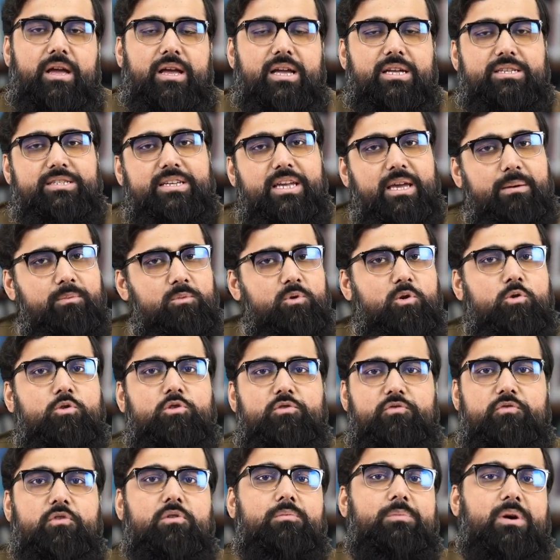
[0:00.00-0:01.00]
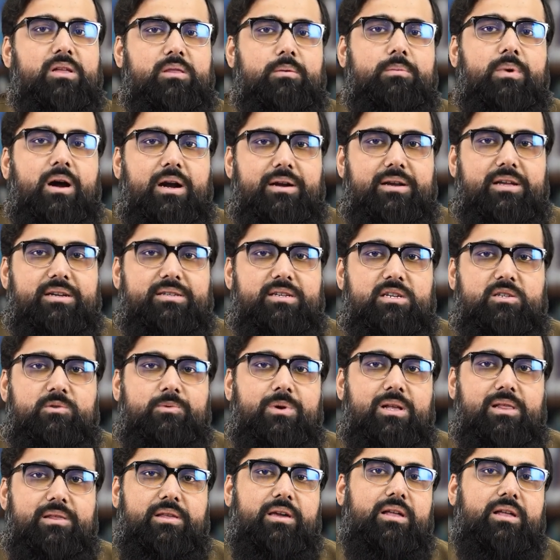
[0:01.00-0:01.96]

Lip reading: It same goes for mathematics as well.